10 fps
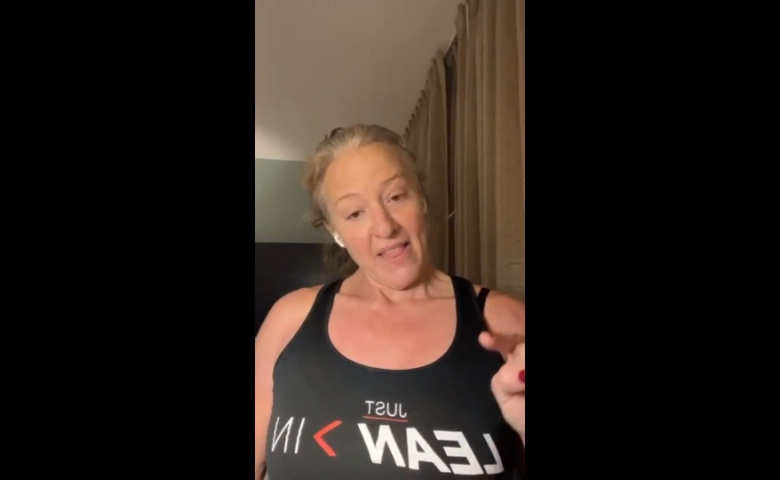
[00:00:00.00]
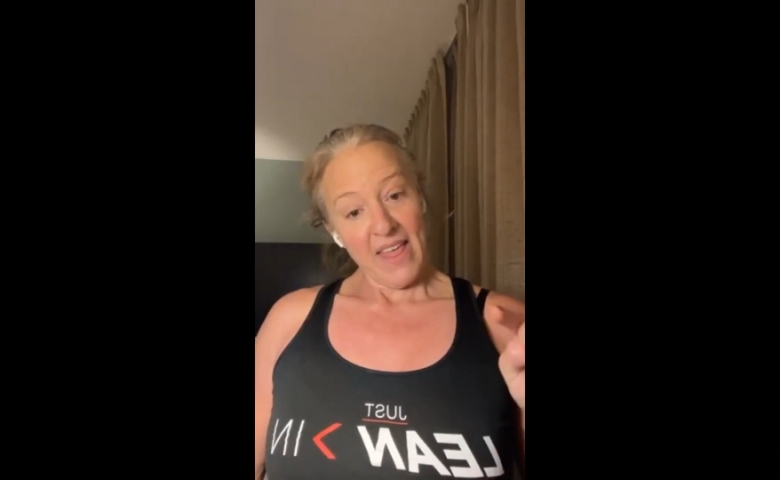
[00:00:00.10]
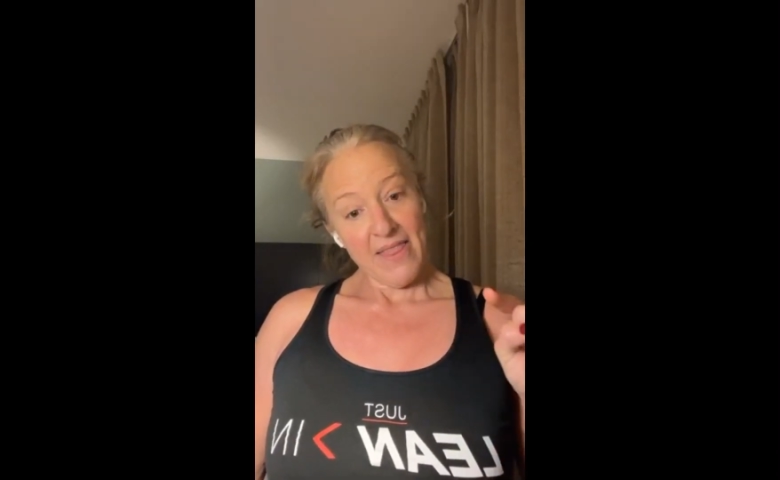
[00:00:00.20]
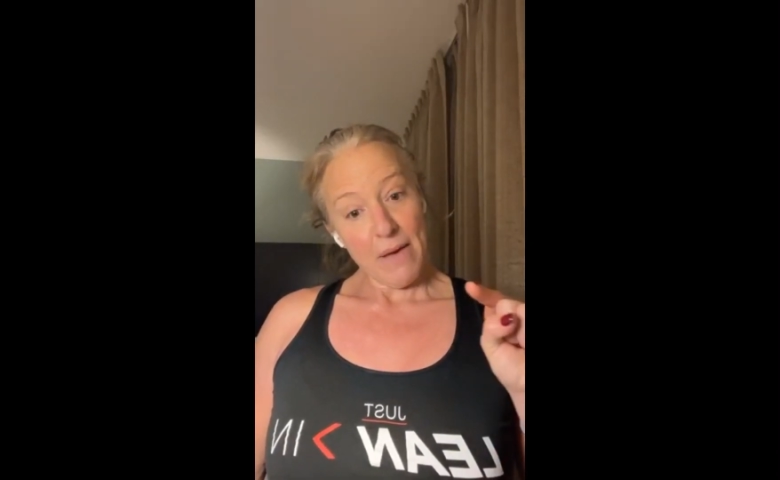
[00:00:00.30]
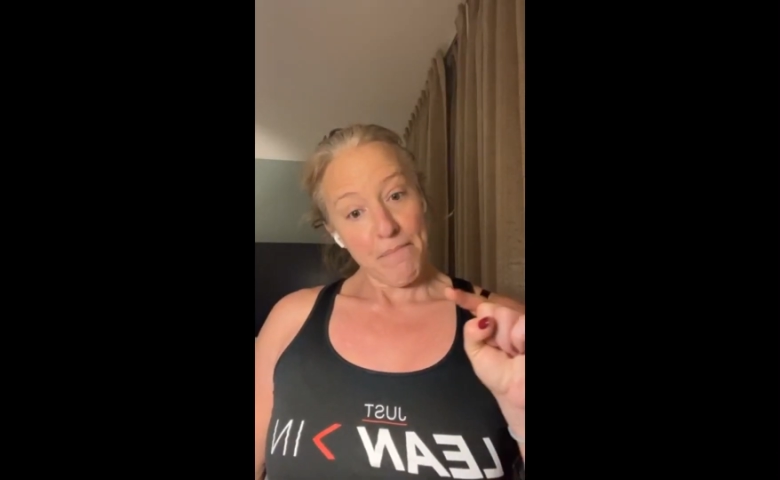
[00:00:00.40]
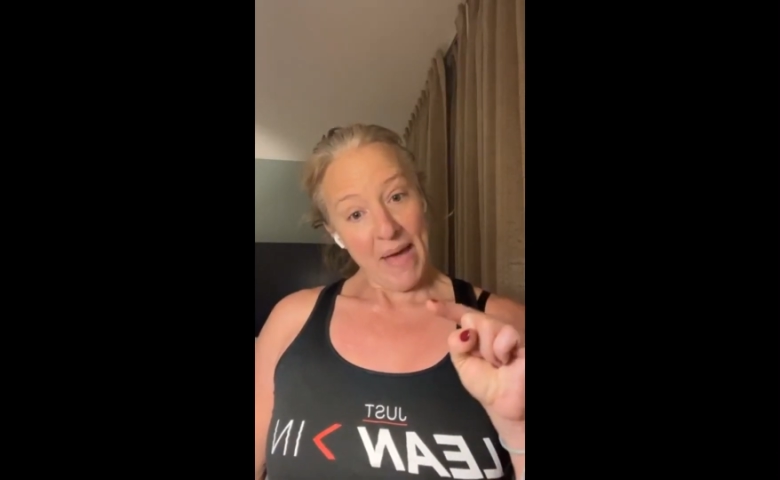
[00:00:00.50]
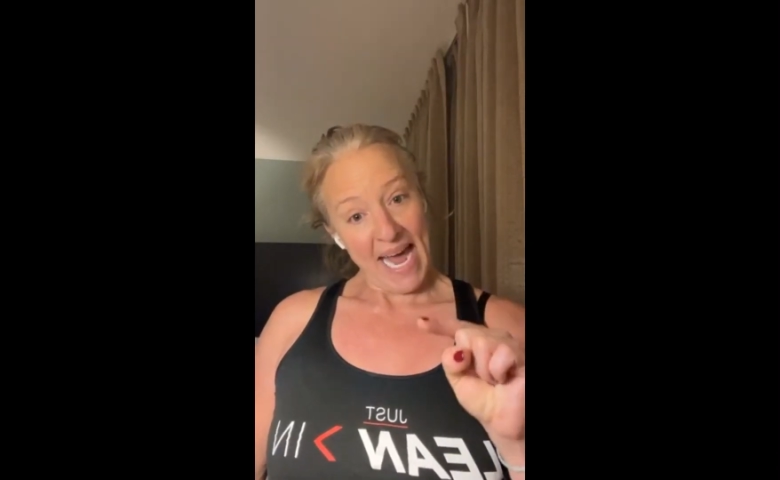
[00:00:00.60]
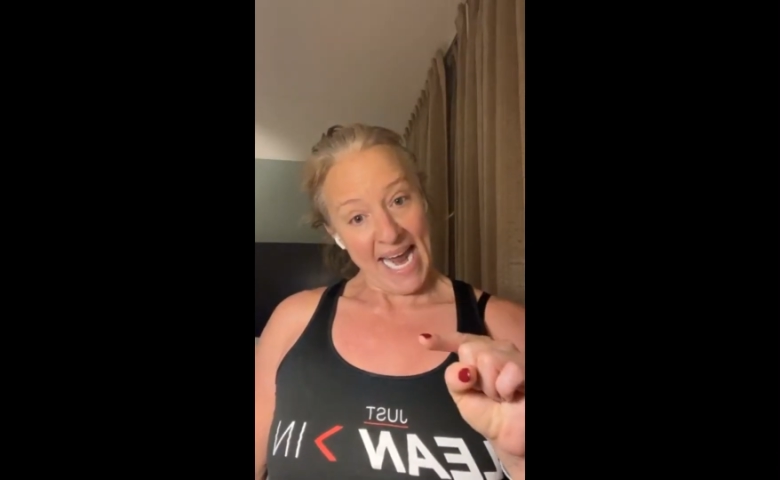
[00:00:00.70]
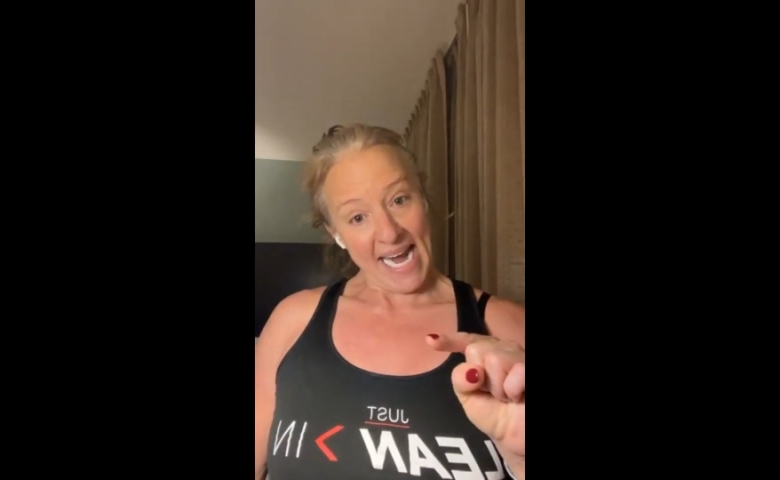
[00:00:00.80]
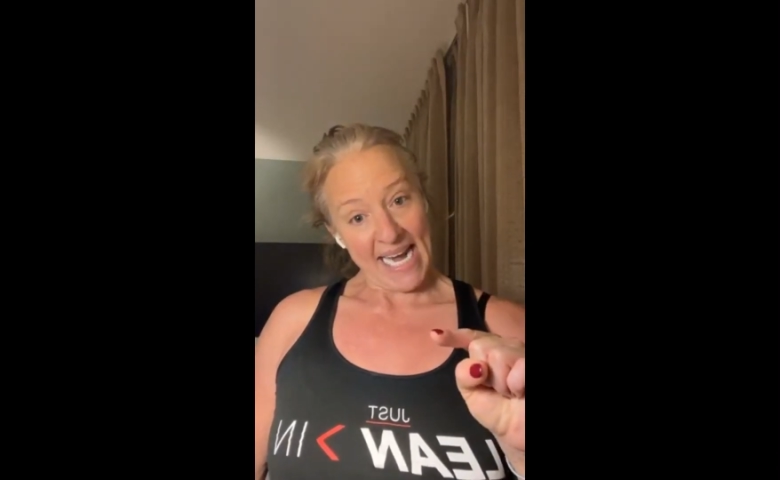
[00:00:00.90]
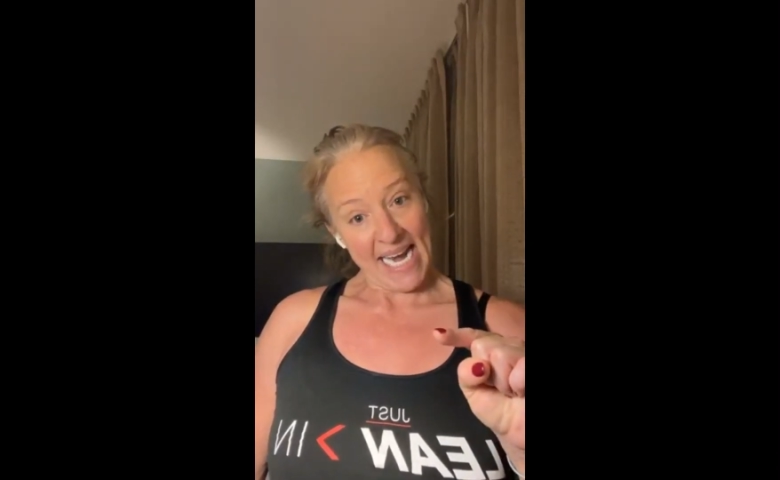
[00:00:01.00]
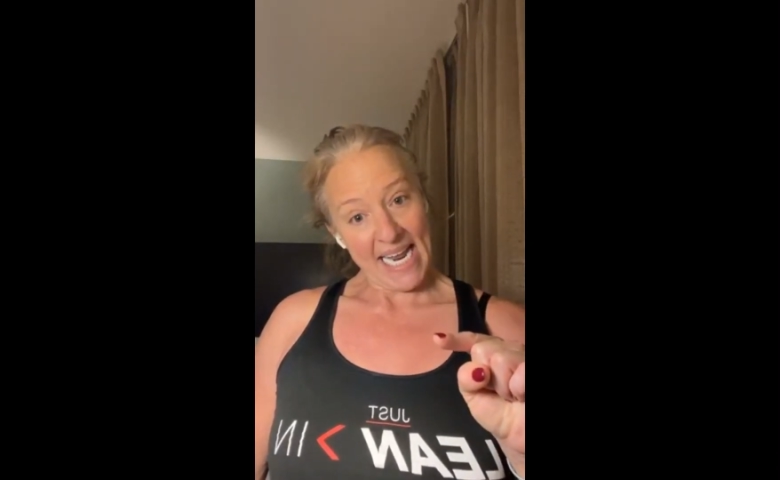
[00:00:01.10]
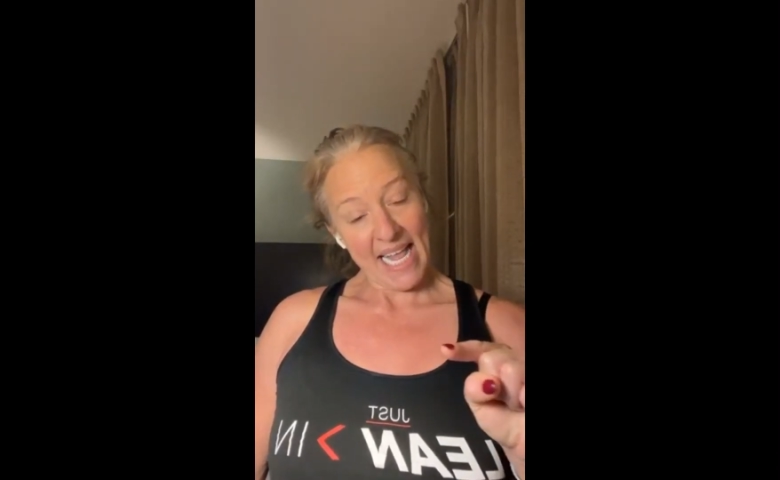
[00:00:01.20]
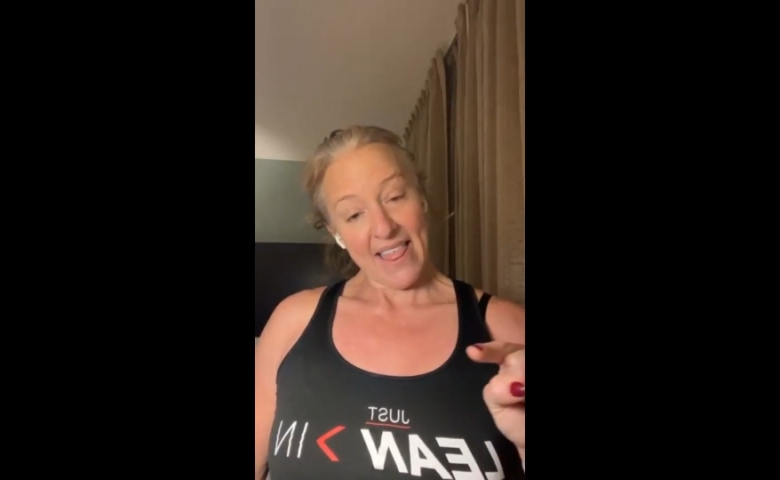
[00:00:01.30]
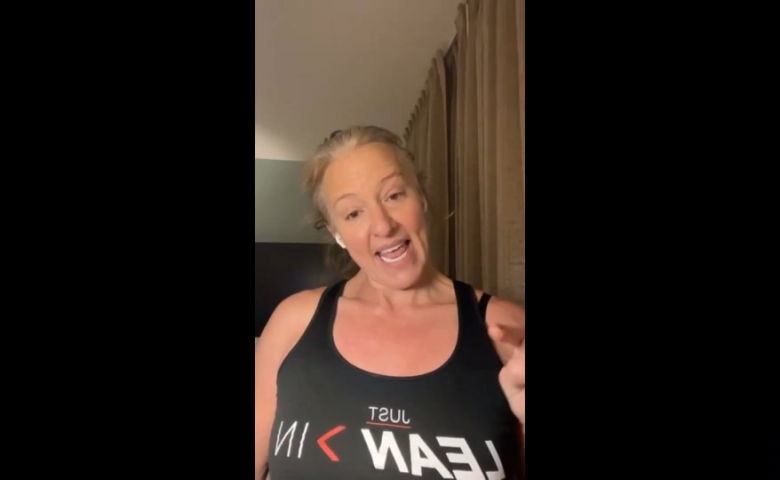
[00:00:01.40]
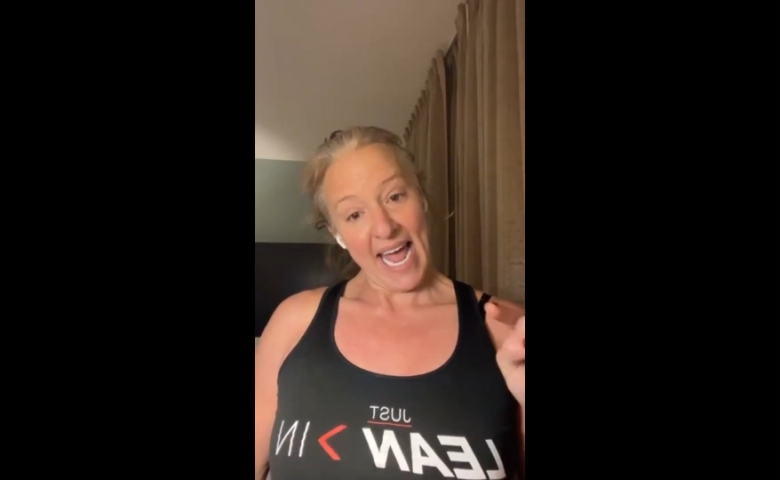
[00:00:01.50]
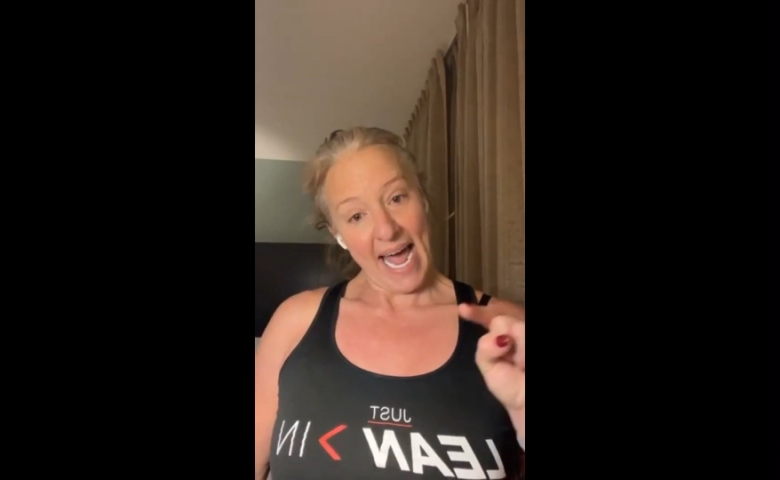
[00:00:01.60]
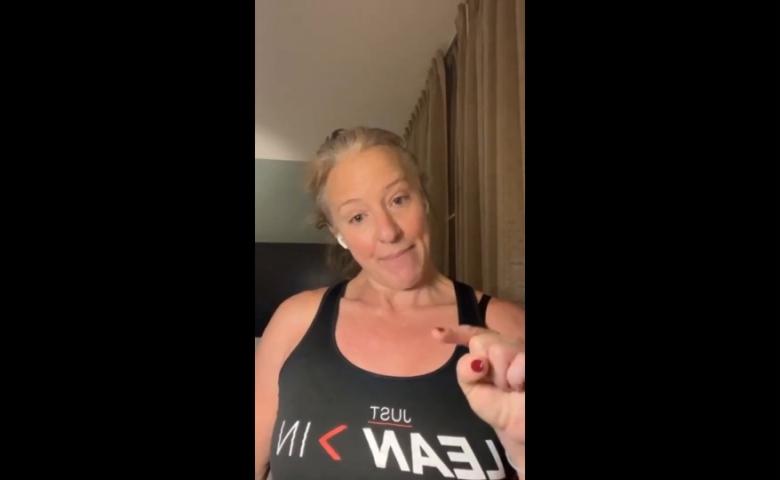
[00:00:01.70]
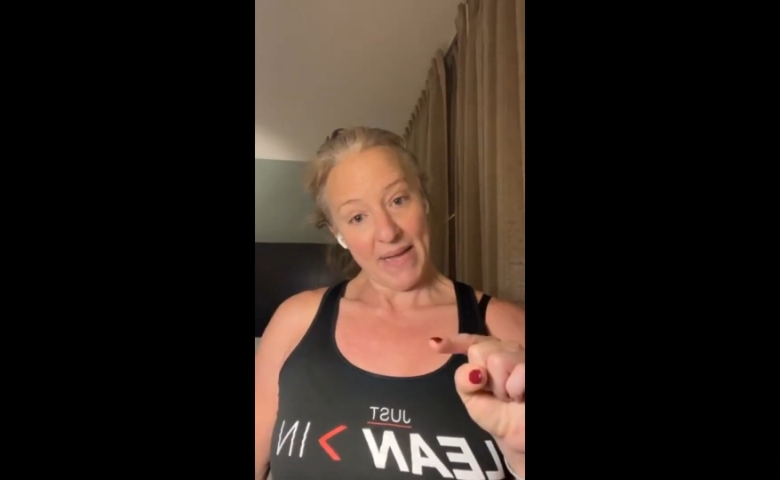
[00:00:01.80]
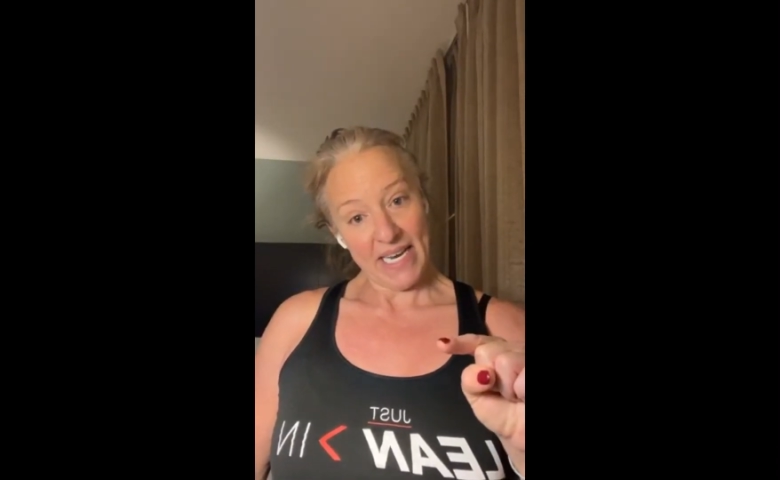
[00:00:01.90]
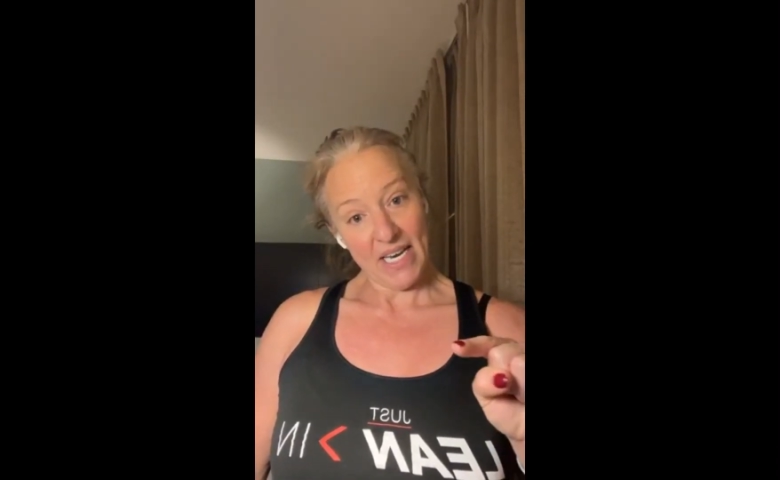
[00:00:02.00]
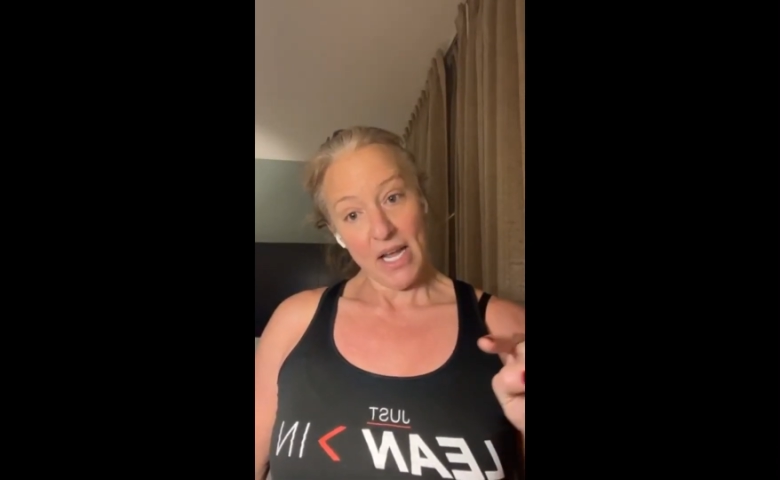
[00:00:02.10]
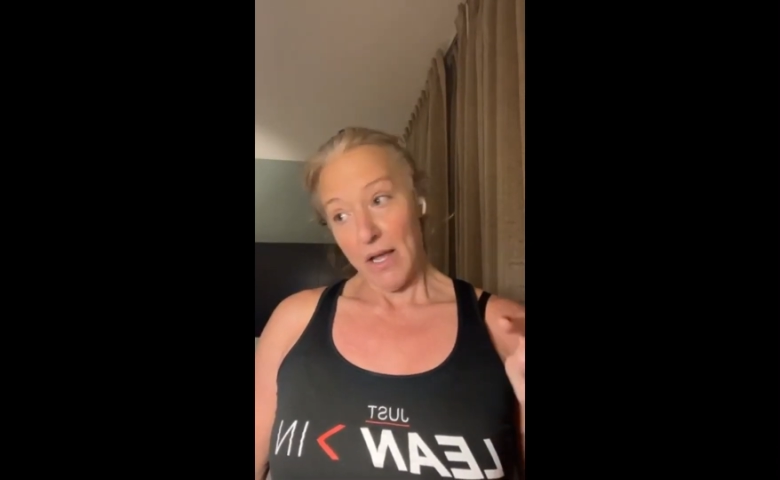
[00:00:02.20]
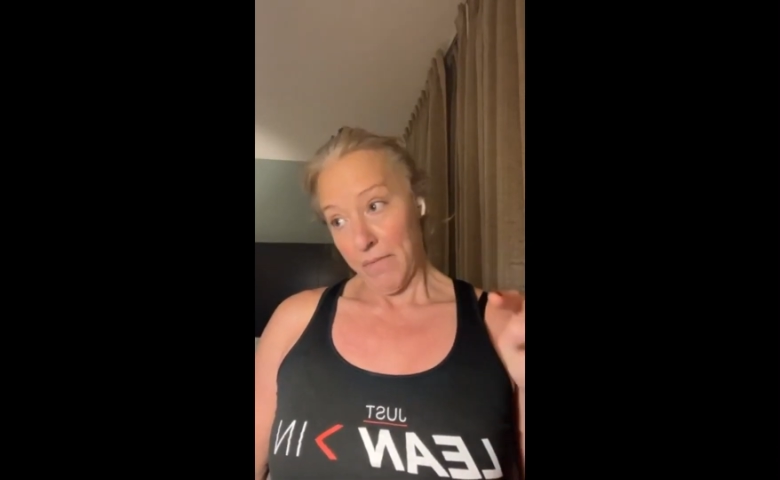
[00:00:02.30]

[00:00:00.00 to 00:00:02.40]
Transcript: than the pain that happened